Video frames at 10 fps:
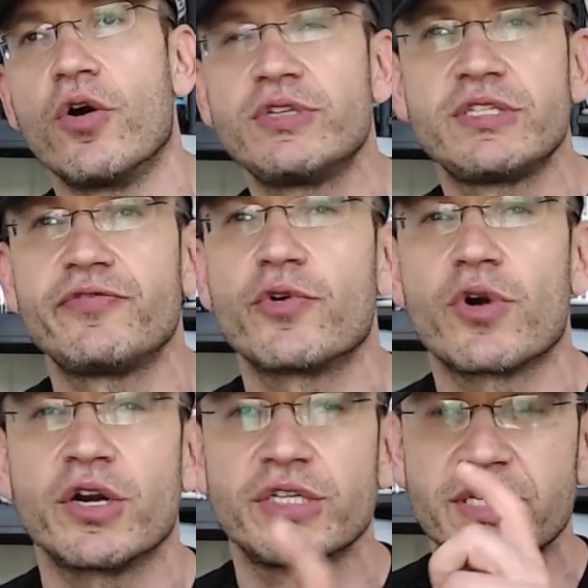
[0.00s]
C4
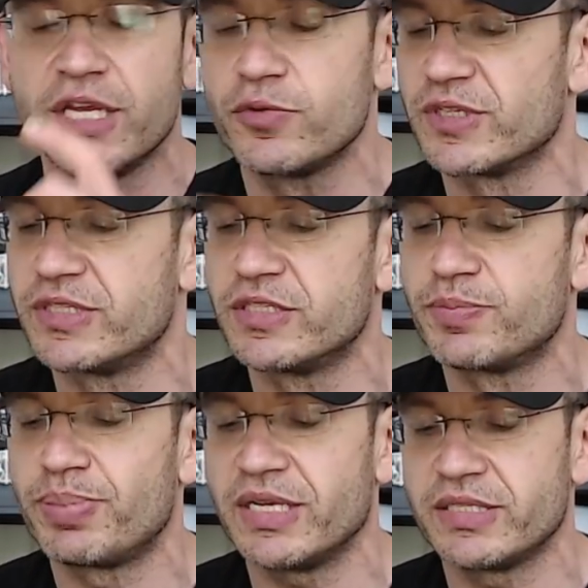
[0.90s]
RTD, it was these
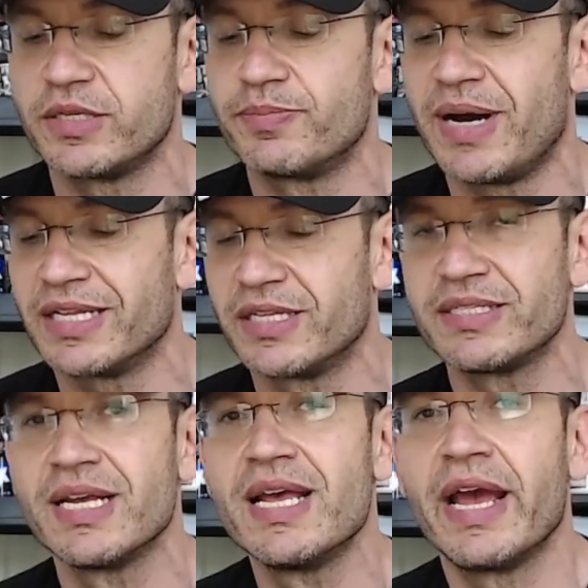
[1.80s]
plastic bottles,
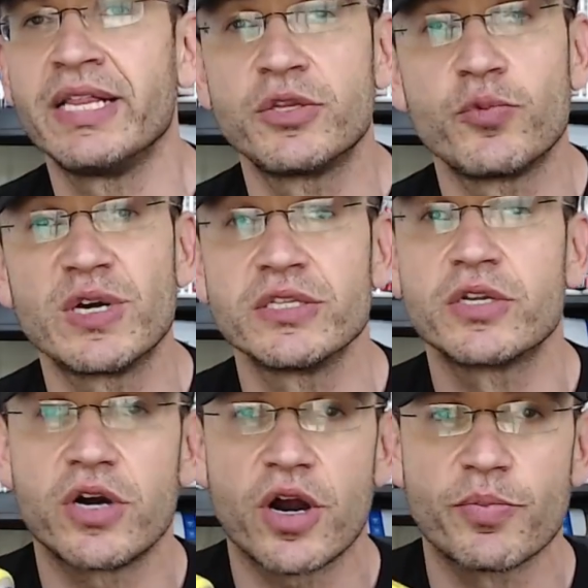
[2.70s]
and it wasn't
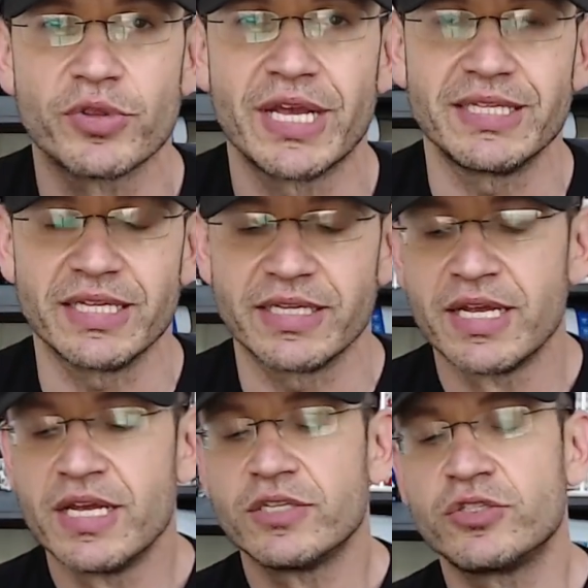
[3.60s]
carbonated.
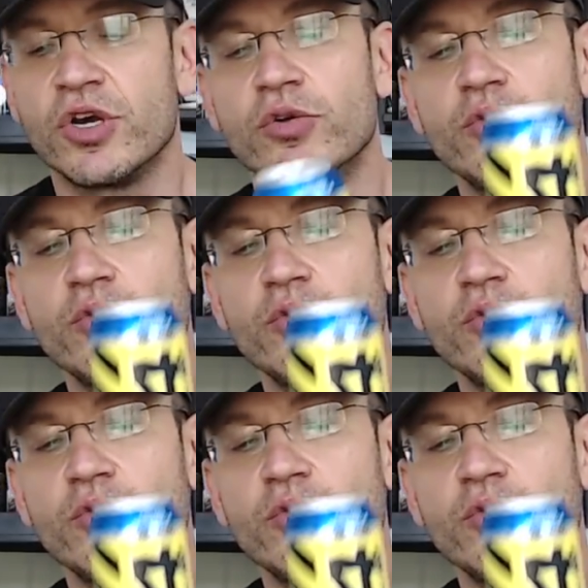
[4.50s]
So